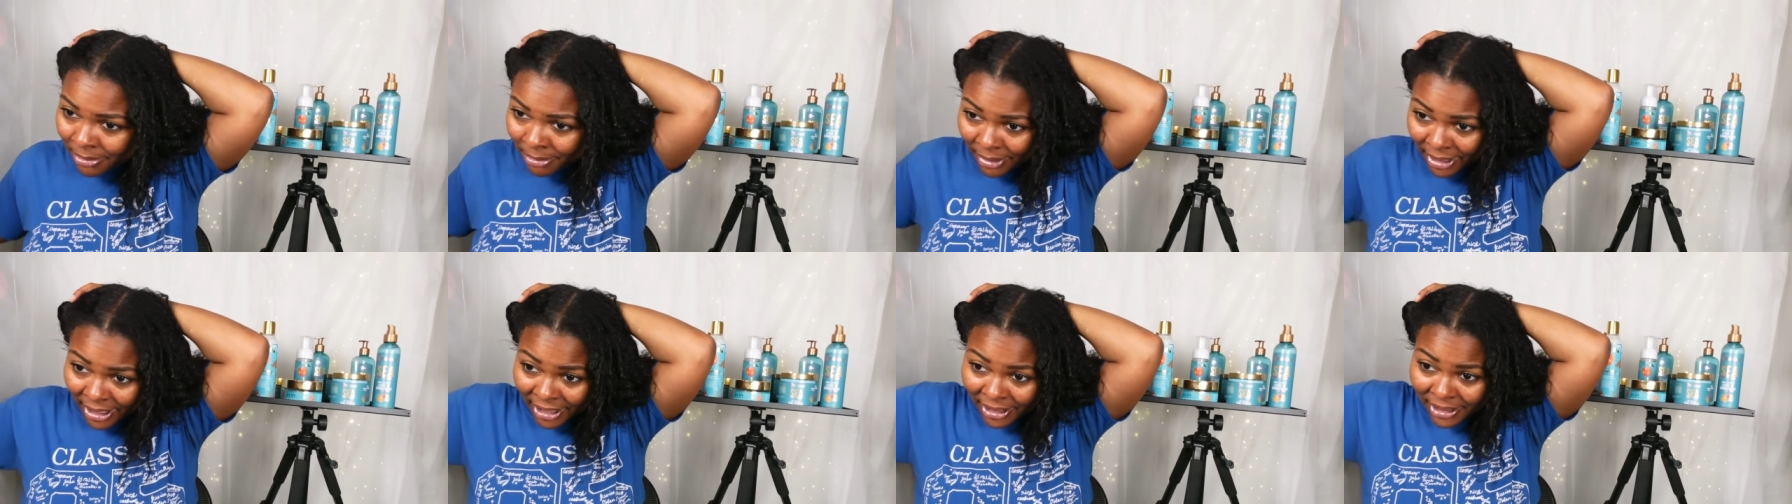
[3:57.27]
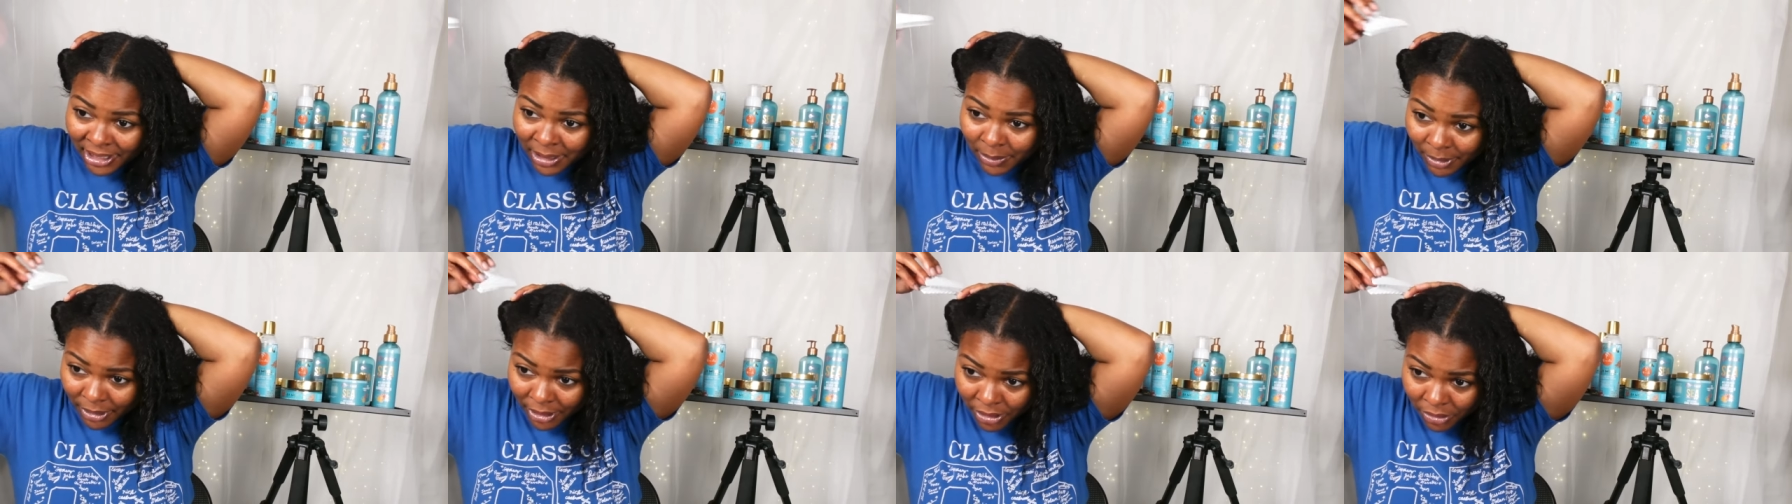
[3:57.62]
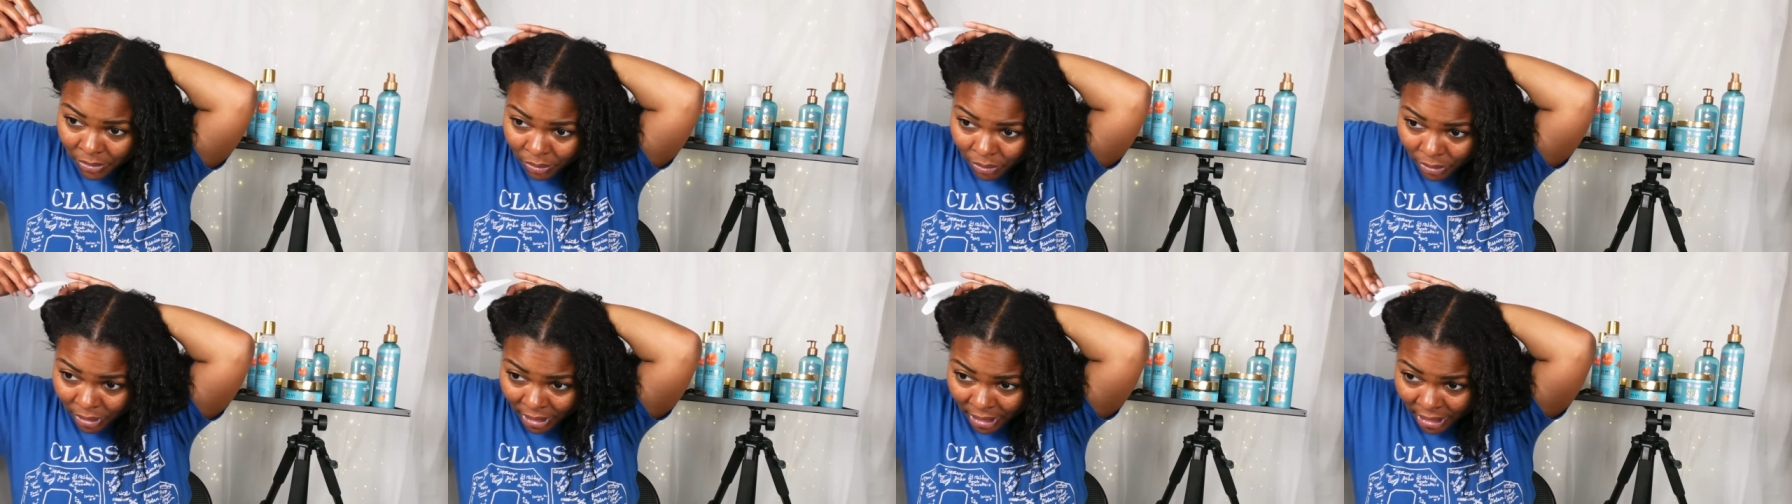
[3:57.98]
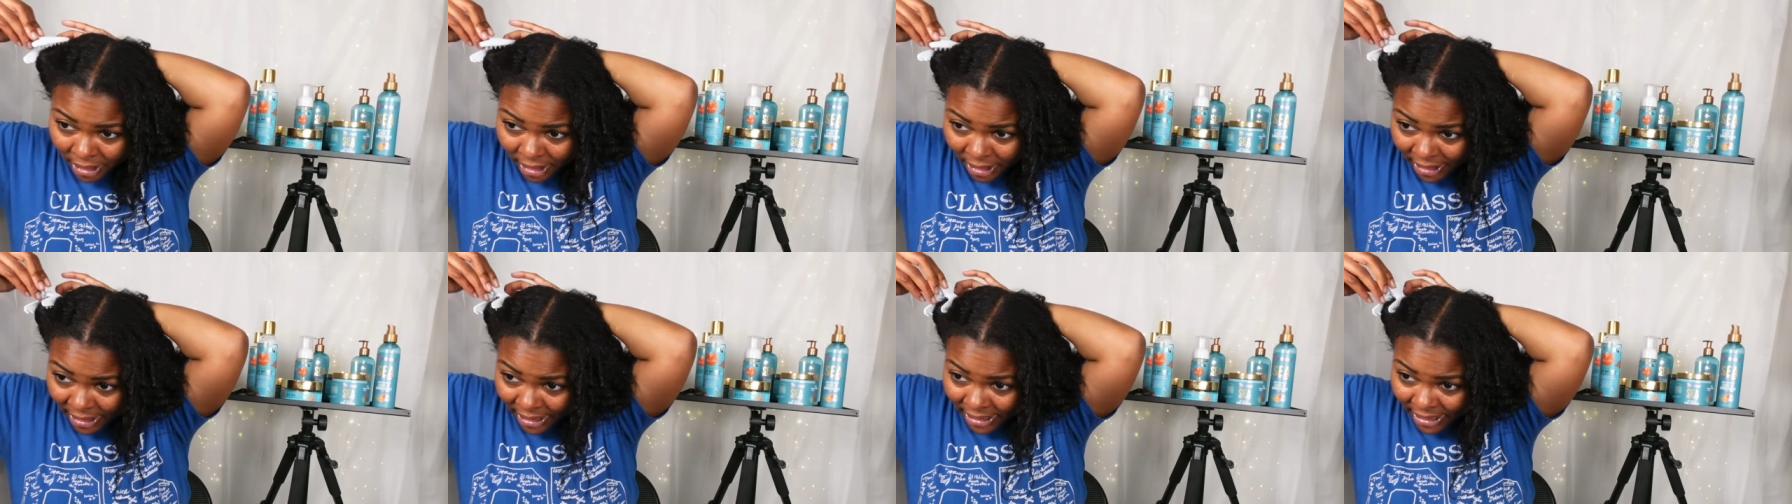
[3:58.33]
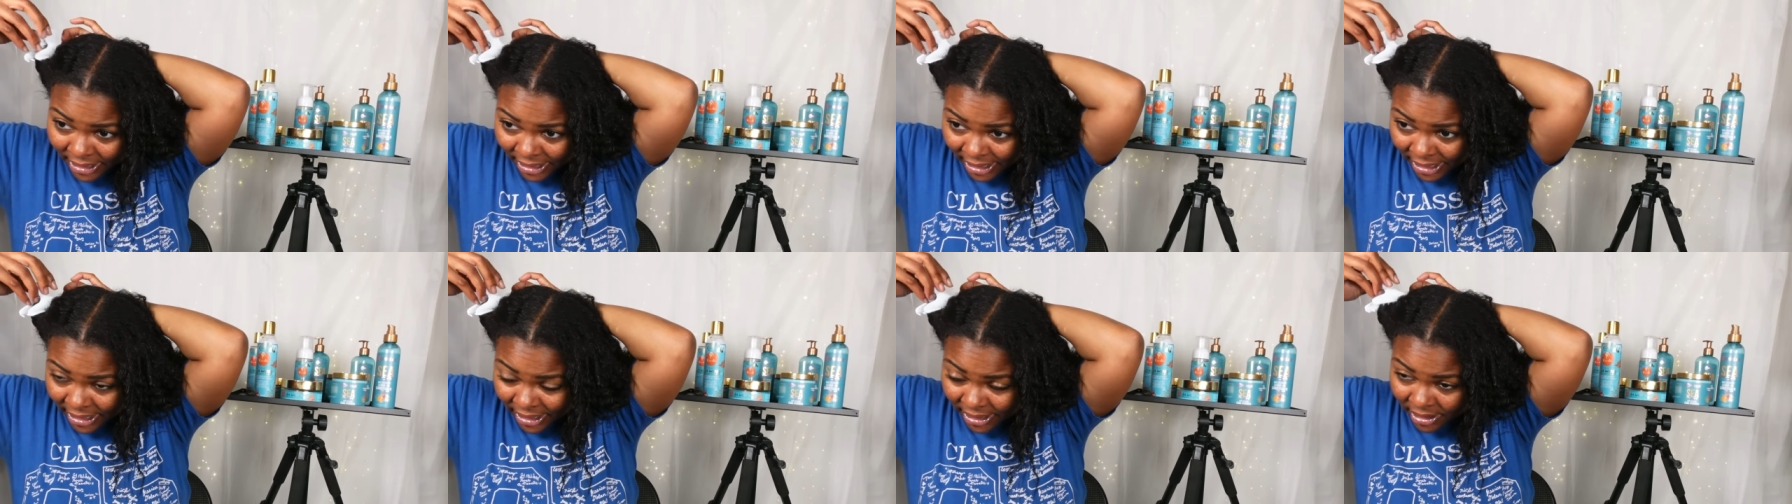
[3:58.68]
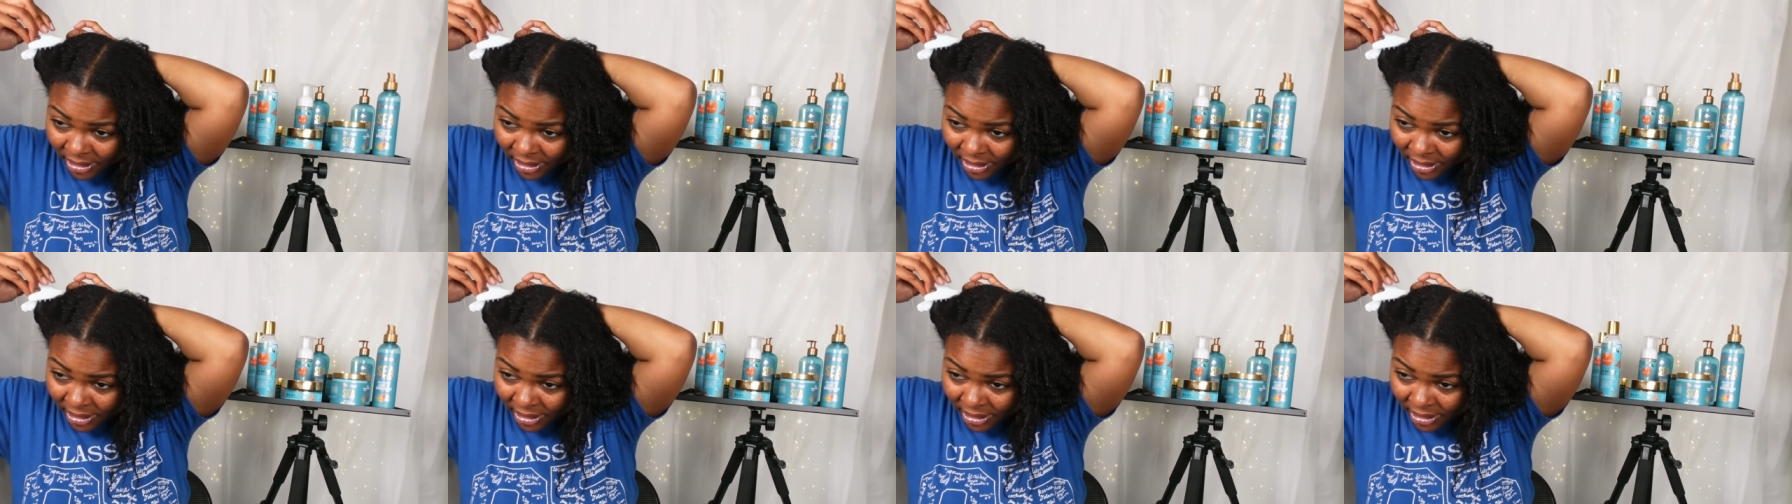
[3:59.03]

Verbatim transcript: My hair smells really good. It's nice